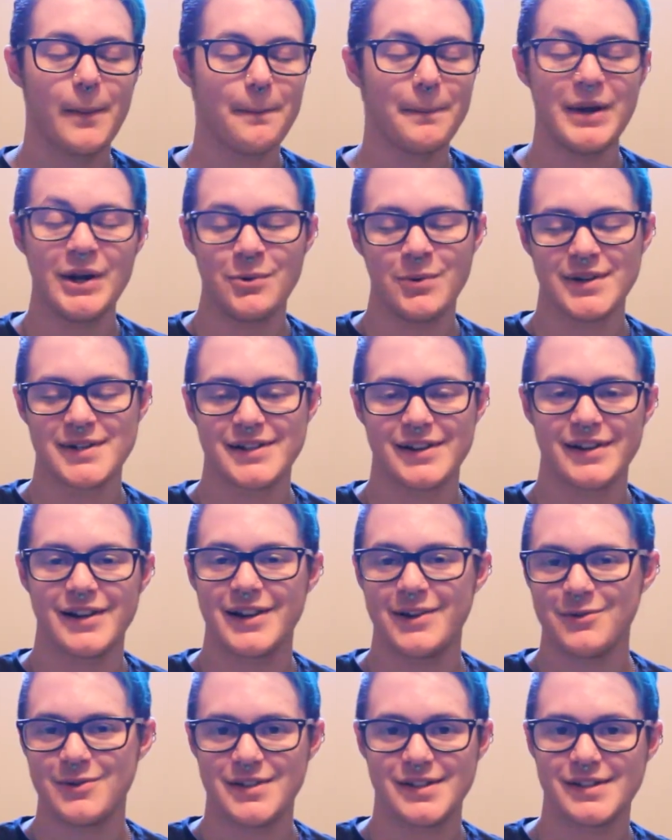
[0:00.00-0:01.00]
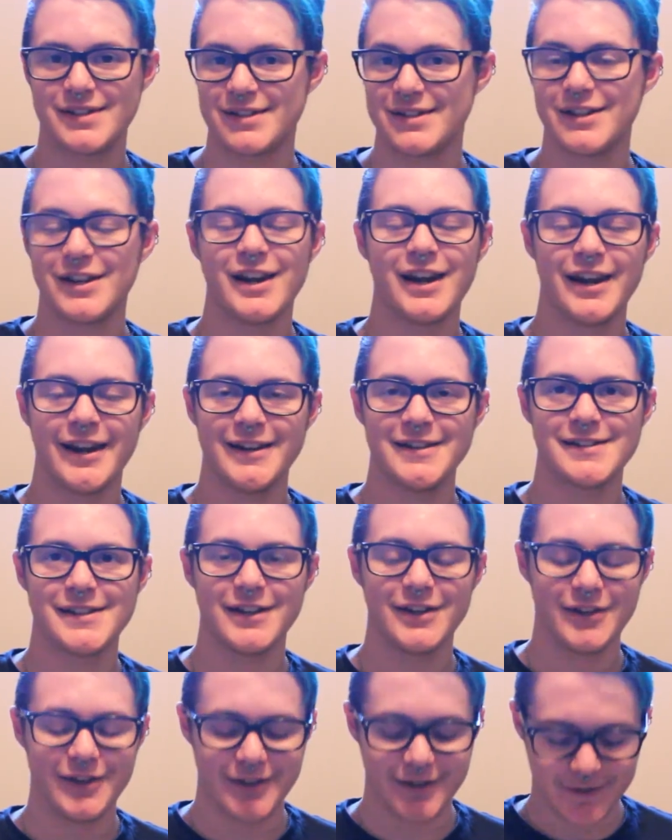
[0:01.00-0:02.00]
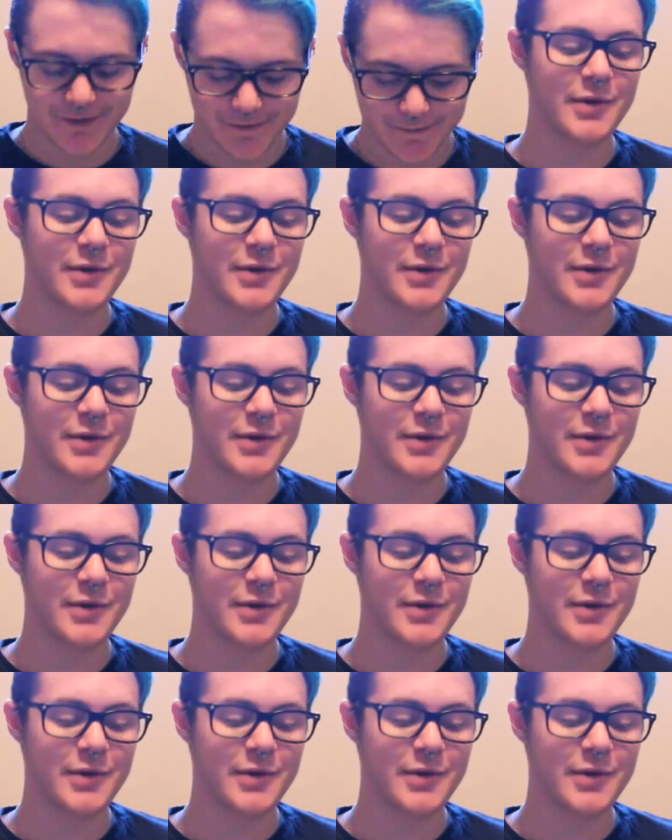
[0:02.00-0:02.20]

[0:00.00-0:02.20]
But it wasn't. It was nice and good.